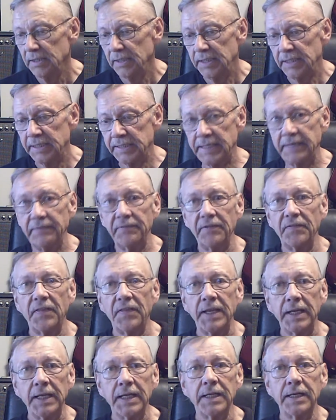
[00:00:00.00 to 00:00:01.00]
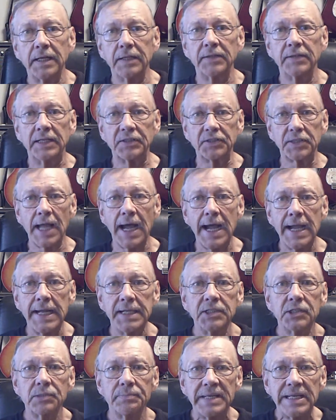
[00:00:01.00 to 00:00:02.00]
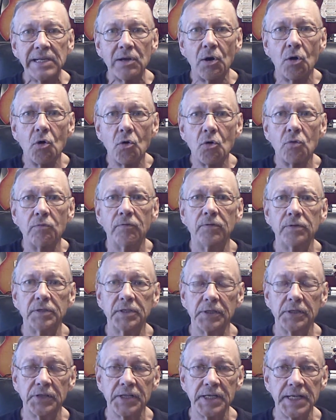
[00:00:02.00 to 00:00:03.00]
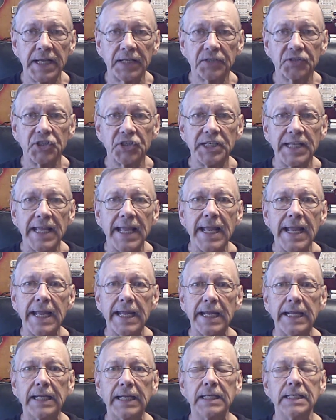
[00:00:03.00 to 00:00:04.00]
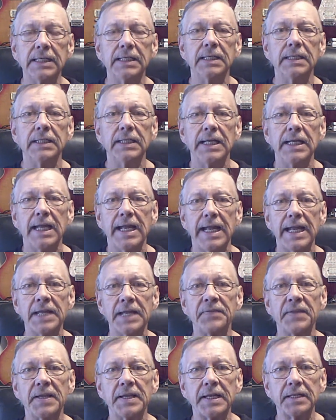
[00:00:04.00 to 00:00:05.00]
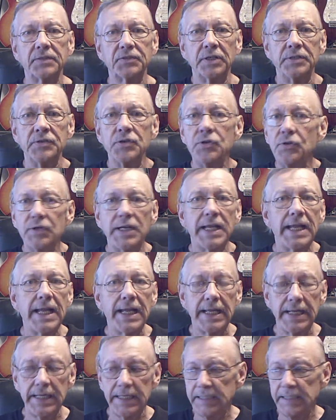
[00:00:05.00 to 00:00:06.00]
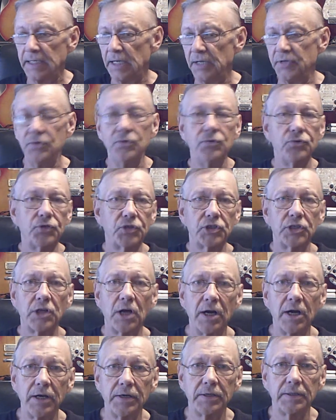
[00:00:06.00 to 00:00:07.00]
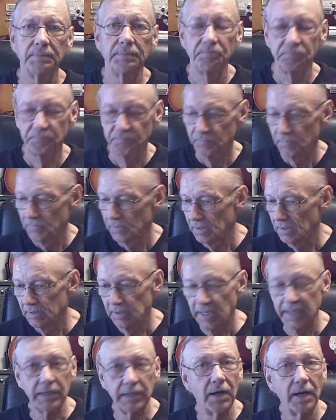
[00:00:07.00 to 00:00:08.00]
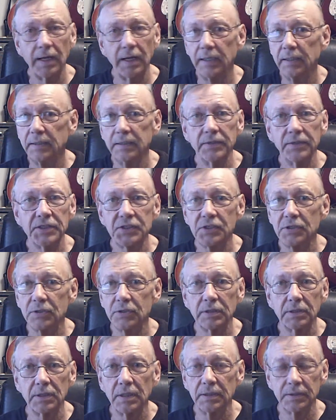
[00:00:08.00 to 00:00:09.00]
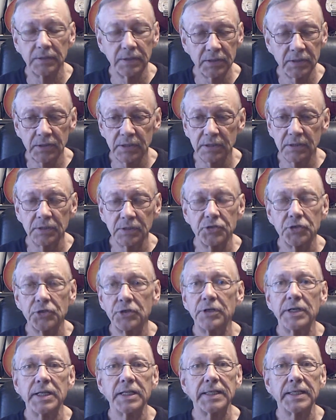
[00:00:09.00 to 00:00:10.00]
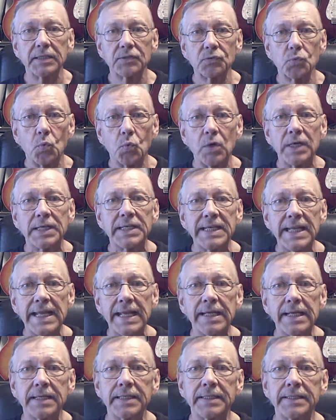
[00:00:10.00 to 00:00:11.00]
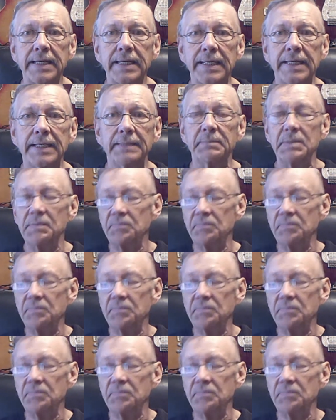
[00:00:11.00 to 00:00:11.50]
and everything in it that tides me over till the next day, and then it's a new day, a new start. This is a journey that's one day at a time.